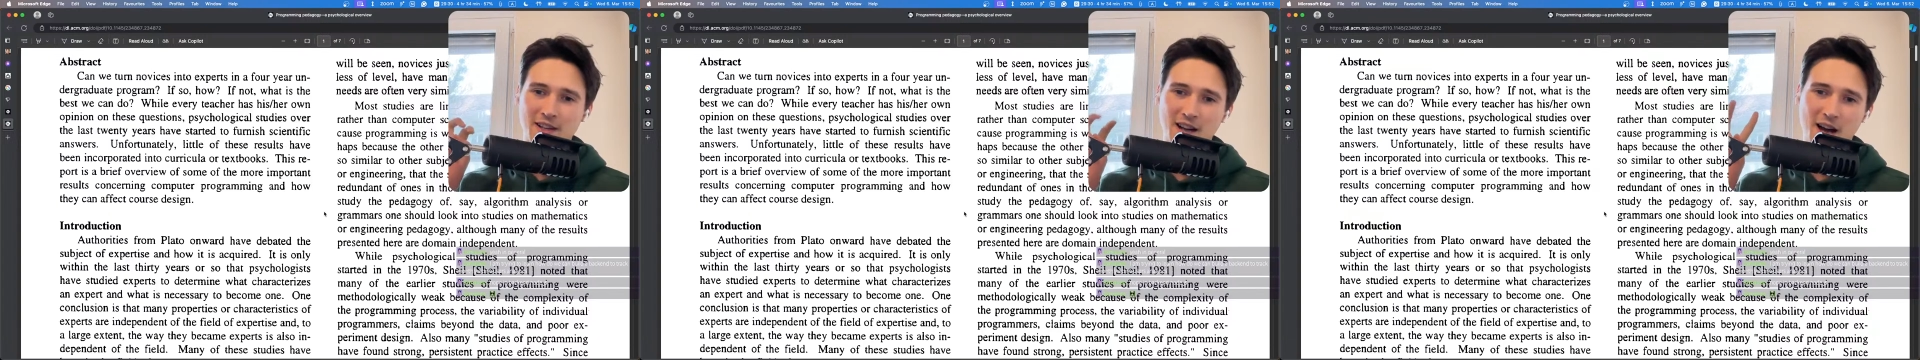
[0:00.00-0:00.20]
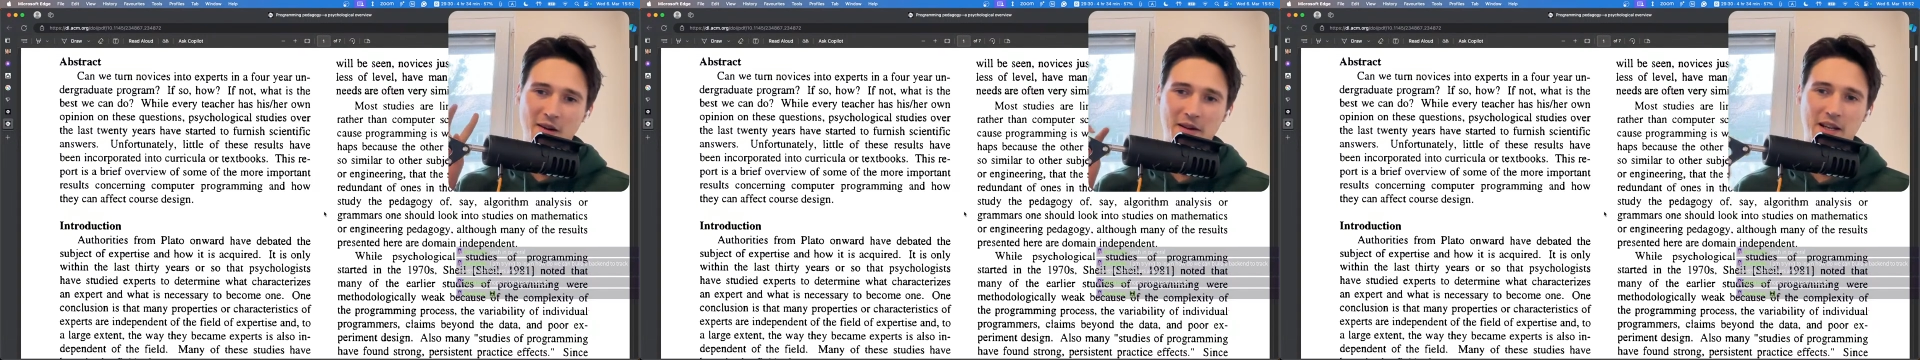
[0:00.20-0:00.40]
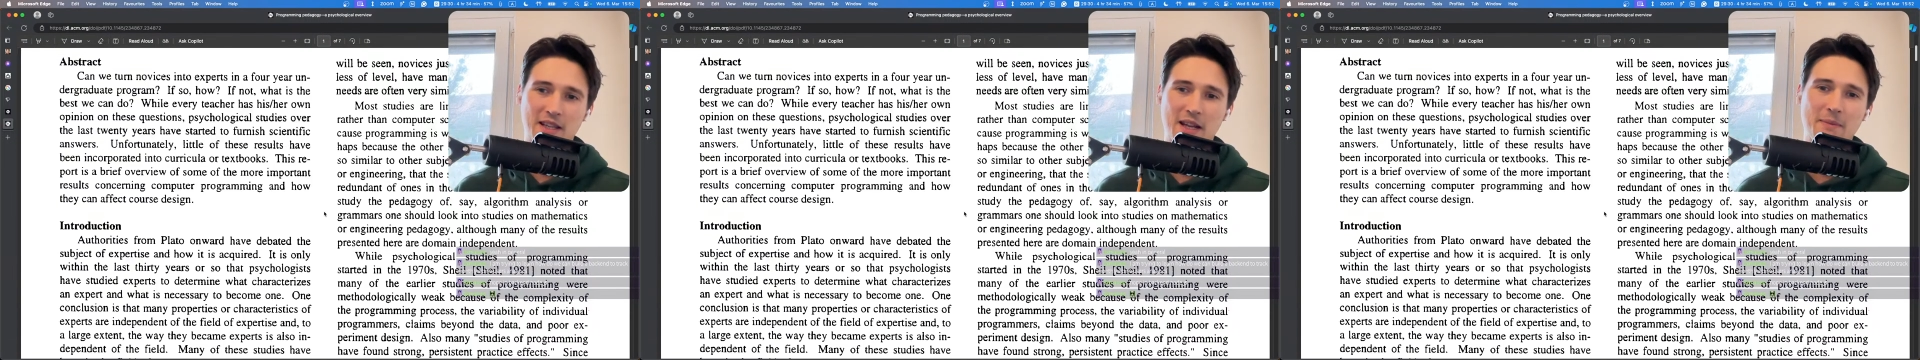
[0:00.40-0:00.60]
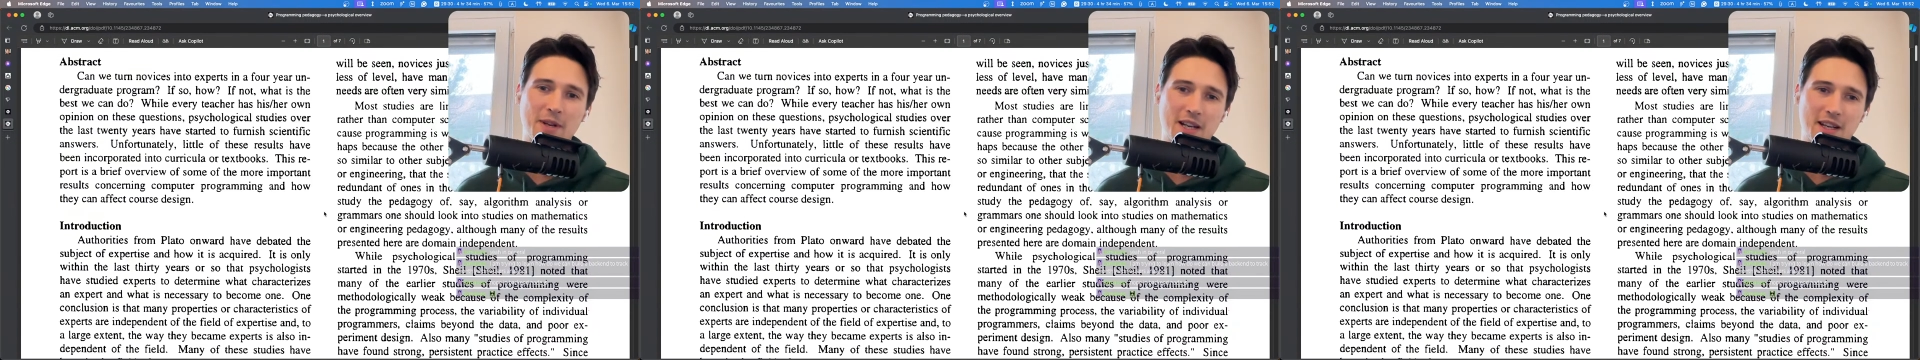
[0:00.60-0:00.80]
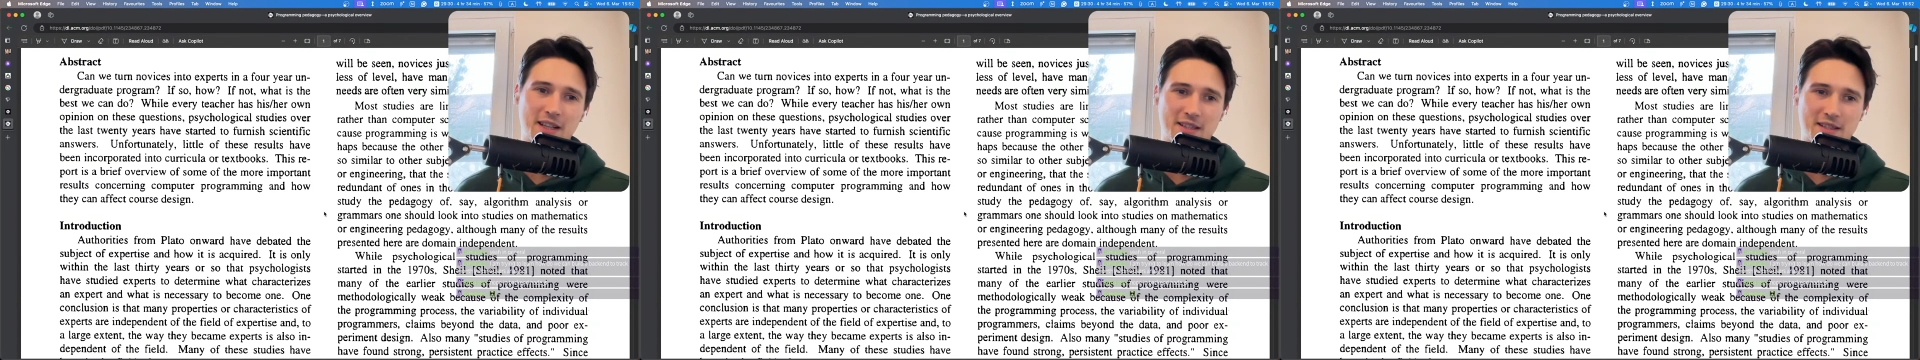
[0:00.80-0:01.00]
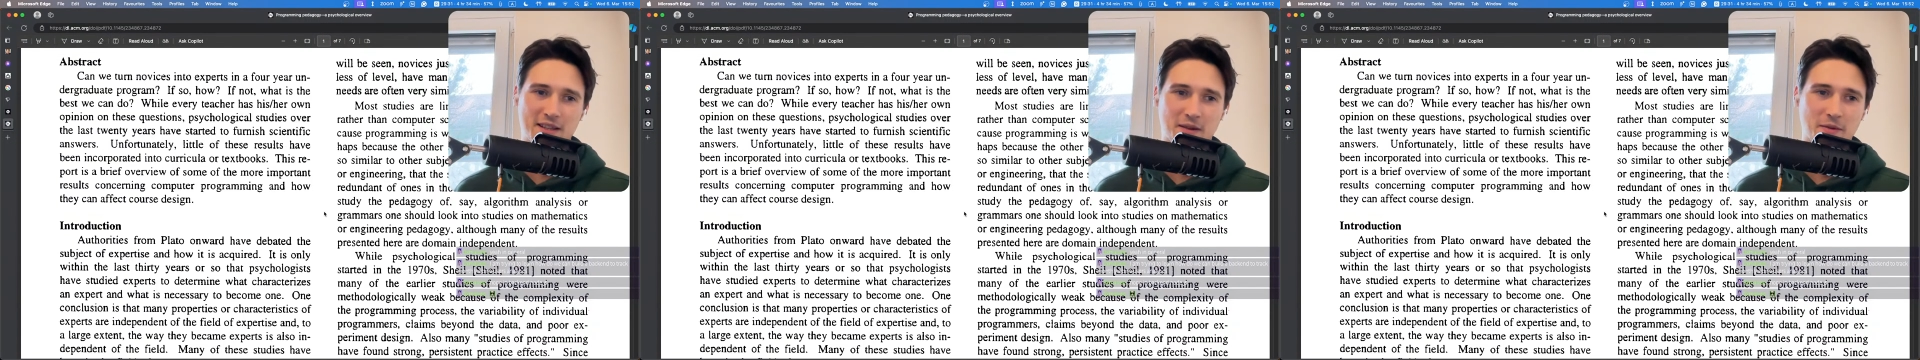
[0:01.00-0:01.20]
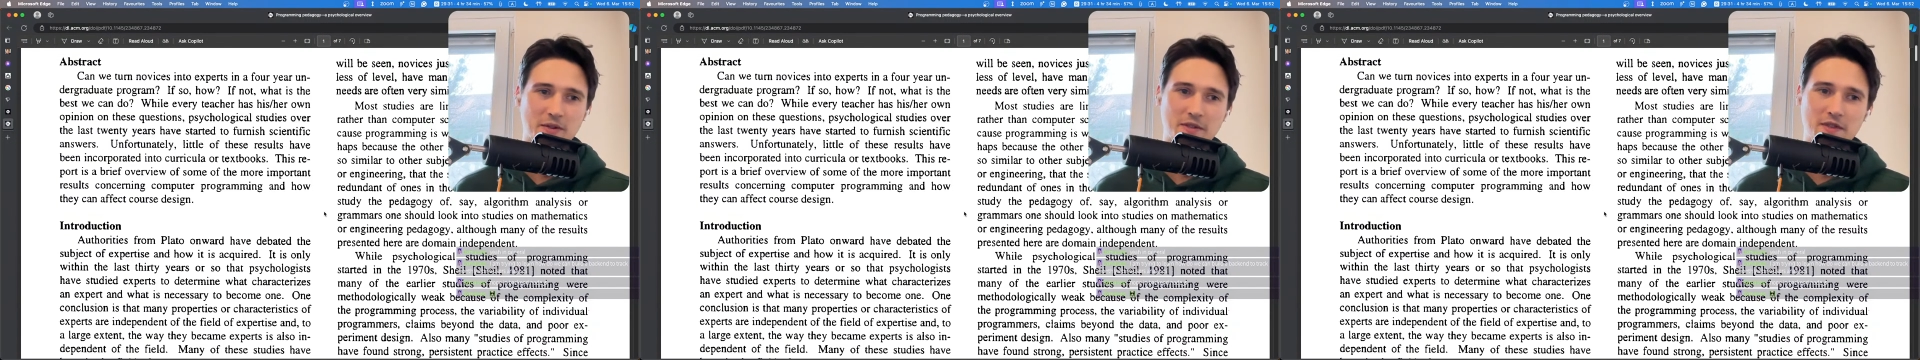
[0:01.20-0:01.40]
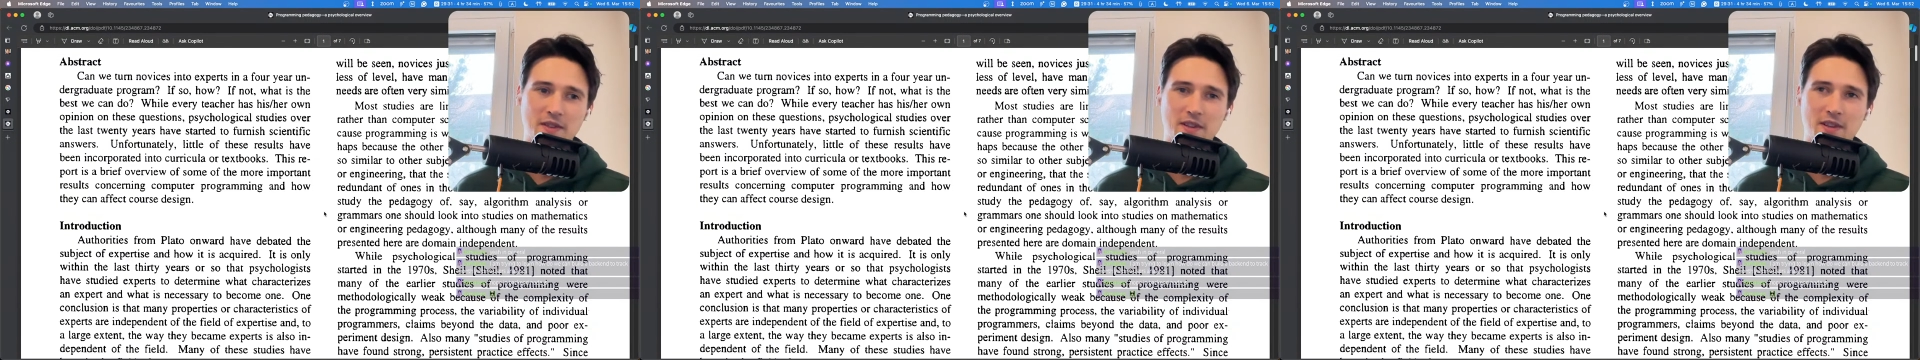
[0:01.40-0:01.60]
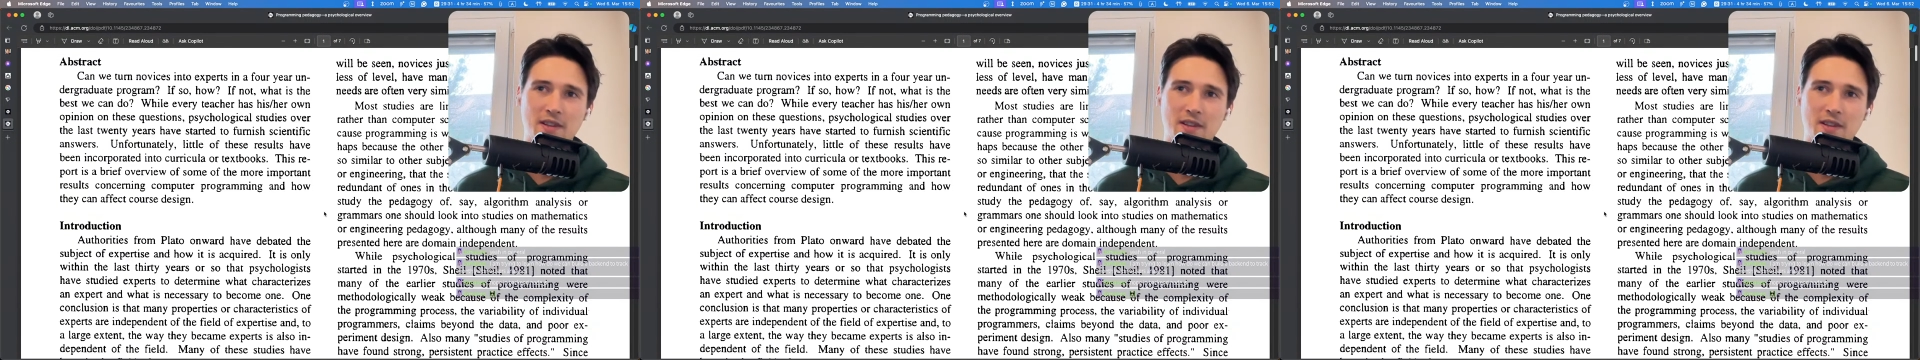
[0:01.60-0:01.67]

how academically it sounds.